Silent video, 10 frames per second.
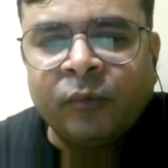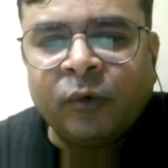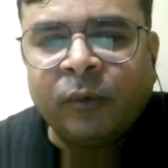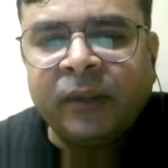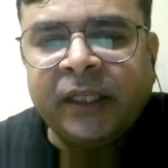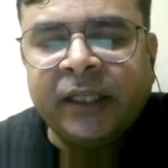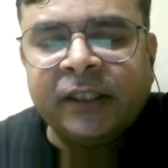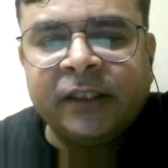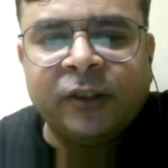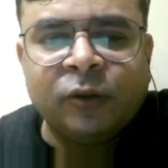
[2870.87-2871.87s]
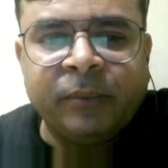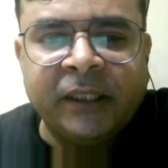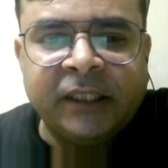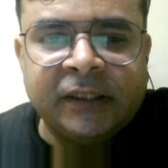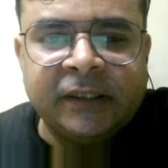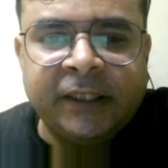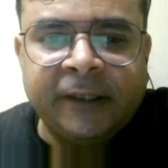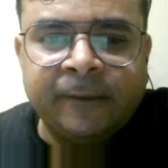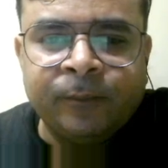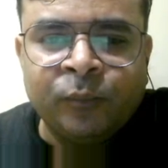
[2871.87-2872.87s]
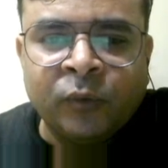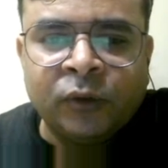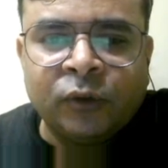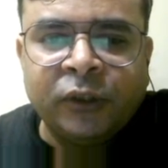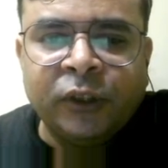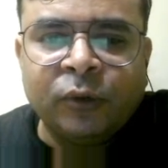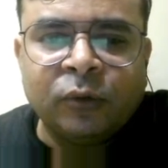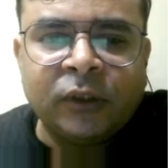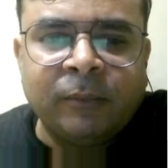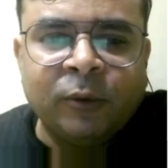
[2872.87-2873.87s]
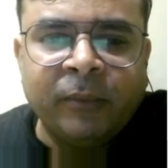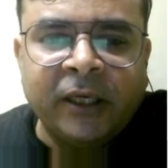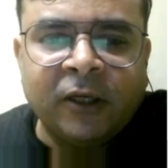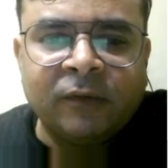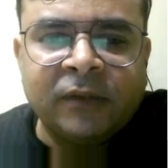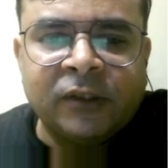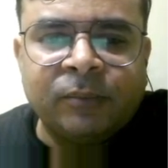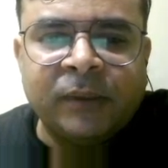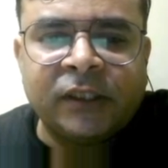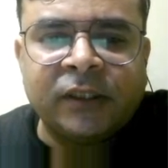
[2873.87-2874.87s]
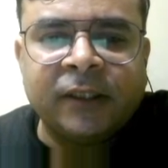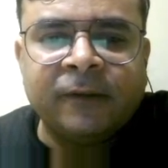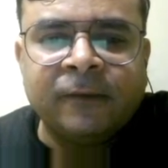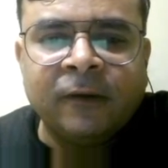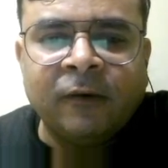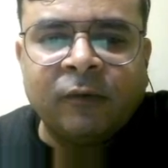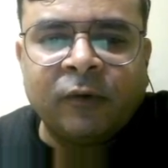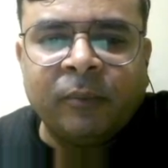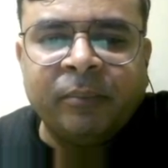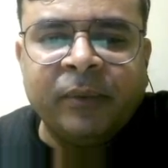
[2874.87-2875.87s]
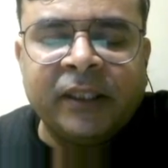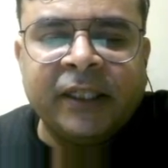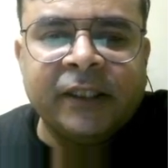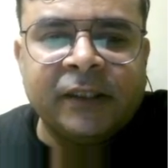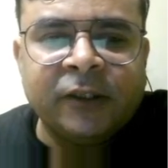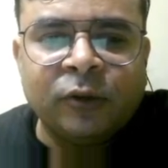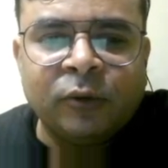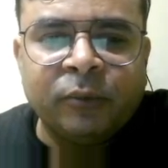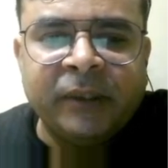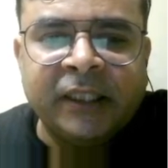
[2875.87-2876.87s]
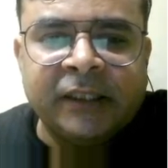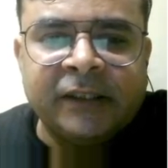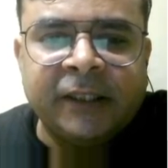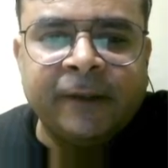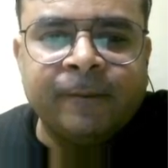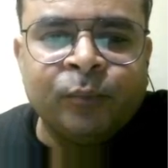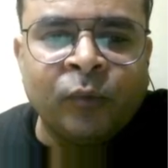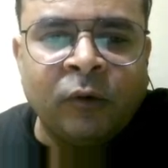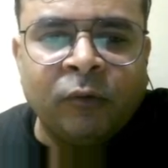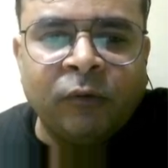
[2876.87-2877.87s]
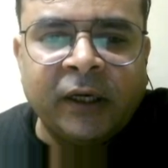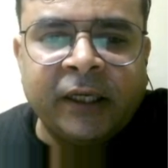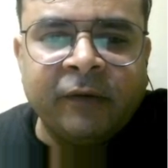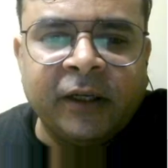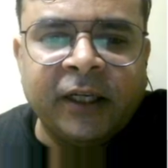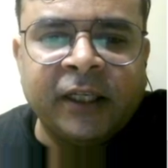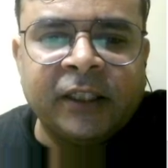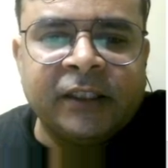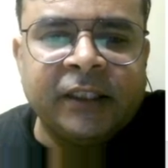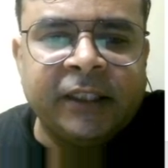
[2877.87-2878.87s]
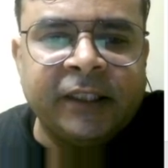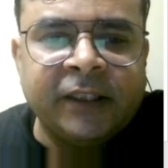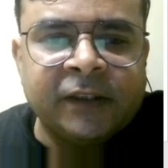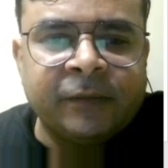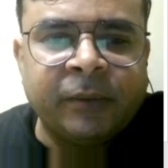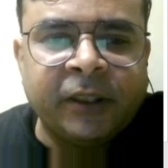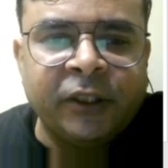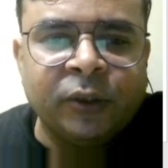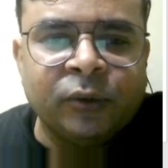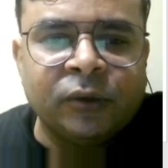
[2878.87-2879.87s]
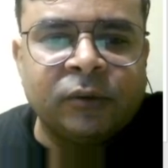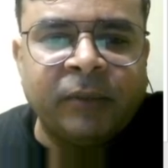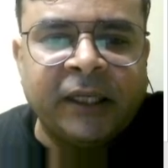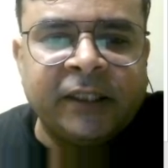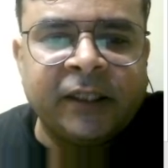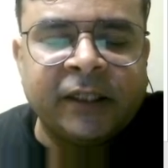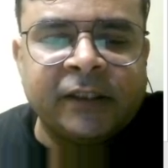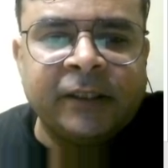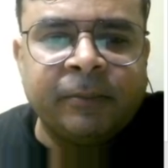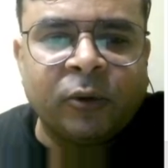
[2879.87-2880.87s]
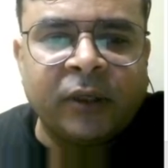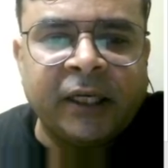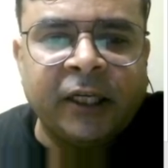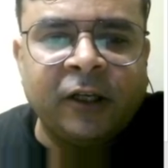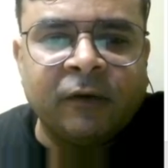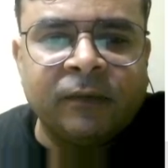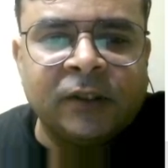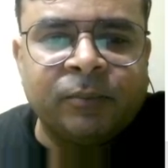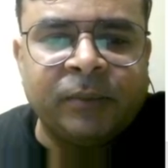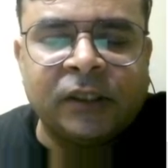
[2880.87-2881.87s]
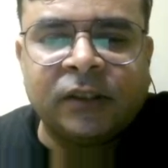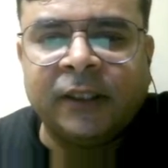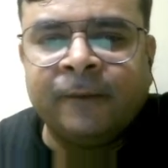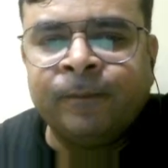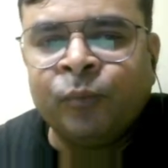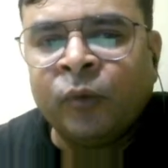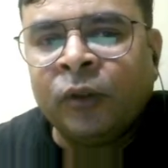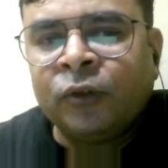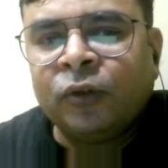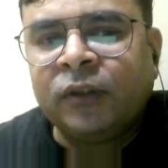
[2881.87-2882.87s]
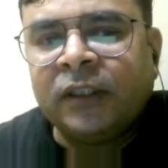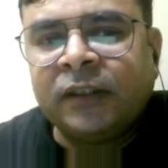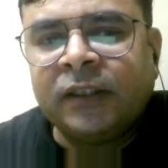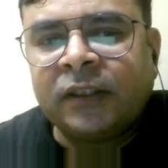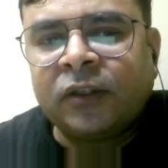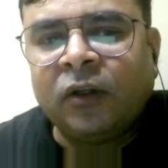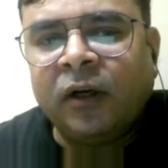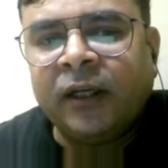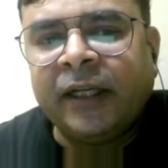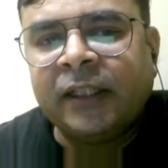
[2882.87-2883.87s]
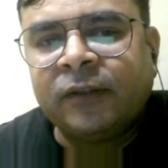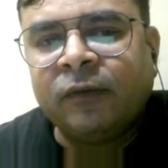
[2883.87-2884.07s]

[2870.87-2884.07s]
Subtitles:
from TDC to BDC. So due to the movement of this piston from TDC to BDC, whatever energy is produced by the reciprocating of this piston, so this is called as,